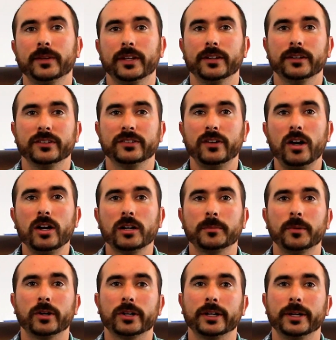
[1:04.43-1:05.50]
in the stock
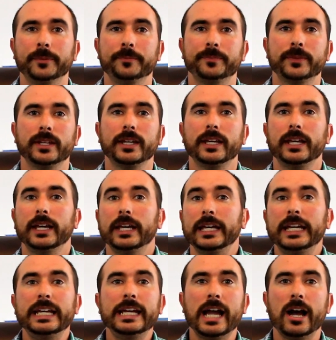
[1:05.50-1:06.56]
market.
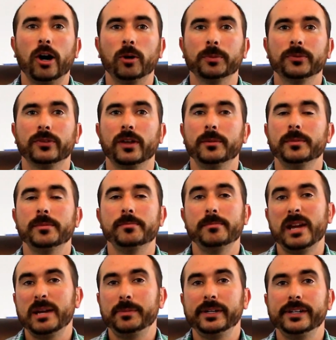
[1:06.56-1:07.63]
He helps them and
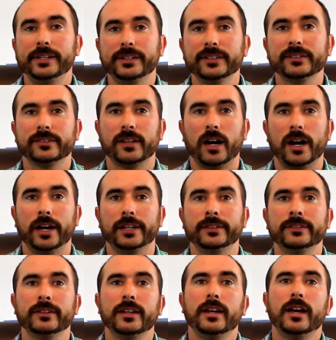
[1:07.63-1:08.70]
maybe he
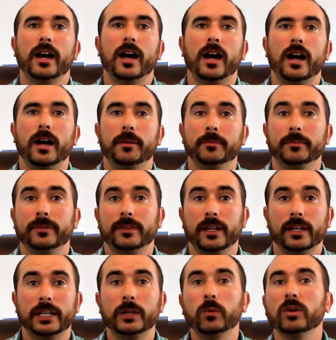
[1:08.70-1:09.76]
decides
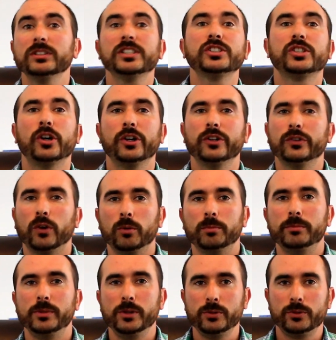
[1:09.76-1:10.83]
that he wants to start his
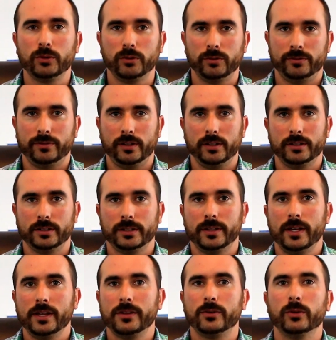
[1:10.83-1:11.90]
own mutual fund
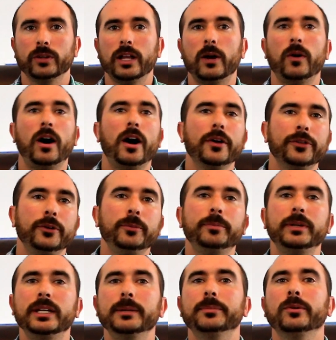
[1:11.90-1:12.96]
to allow other
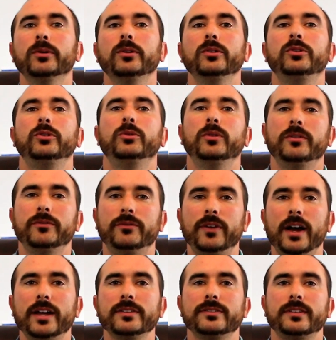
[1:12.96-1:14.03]
people to
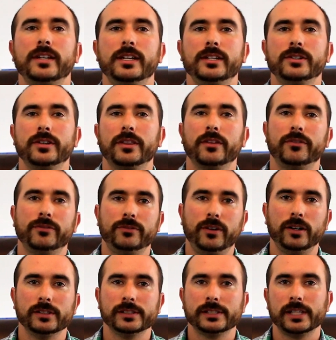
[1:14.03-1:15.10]
invest into the
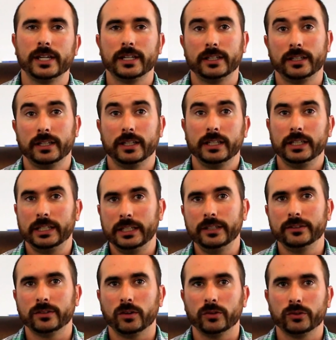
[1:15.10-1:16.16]
funds that
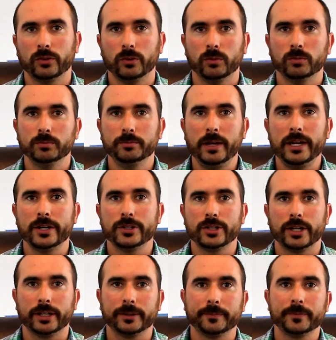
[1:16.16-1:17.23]
he's also managing.